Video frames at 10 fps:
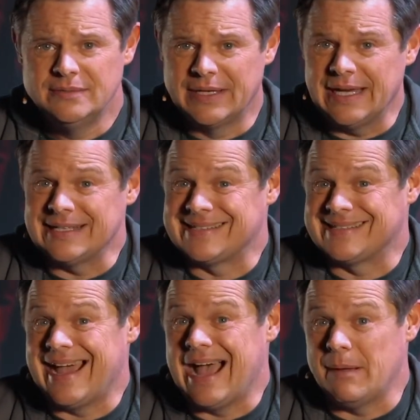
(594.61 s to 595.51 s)
We got to
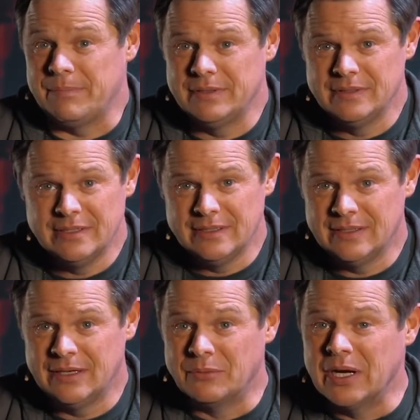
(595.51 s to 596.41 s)
stop
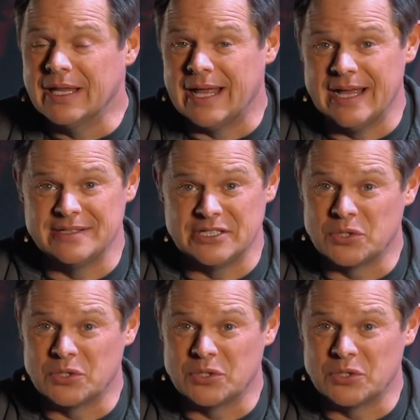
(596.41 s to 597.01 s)
and realize